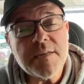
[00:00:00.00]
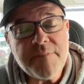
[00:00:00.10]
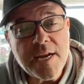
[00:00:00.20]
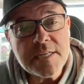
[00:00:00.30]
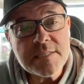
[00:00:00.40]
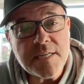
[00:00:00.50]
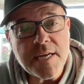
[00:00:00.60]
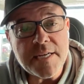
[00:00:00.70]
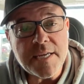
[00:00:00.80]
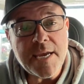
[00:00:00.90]
FX
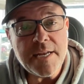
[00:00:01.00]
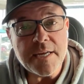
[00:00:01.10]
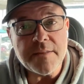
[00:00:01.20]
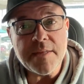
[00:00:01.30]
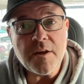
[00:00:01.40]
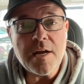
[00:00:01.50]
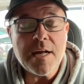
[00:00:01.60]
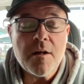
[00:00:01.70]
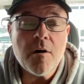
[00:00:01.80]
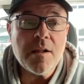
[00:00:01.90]
and Acadia, they
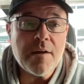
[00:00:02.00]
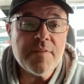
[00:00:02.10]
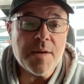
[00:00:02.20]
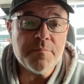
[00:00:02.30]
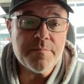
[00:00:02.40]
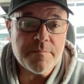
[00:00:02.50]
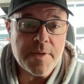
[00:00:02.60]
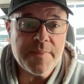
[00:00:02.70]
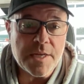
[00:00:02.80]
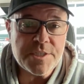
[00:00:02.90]
all have that,
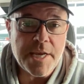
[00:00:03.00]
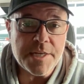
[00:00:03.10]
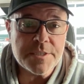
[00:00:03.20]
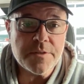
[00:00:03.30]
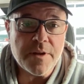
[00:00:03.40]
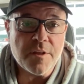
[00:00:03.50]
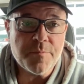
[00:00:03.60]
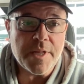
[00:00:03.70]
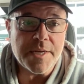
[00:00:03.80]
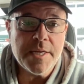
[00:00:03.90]
made that change to their health
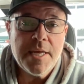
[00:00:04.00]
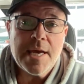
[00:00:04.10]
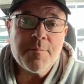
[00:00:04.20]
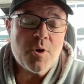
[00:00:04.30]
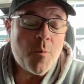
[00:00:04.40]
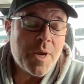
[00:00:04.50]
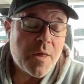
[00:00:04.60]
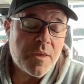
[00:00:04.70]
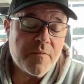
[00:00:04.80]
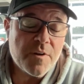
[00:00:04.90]
plan. And we're hoping
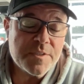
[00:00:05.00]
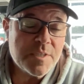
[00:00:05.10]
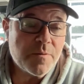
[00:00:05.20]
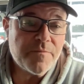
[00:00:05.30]
other universities will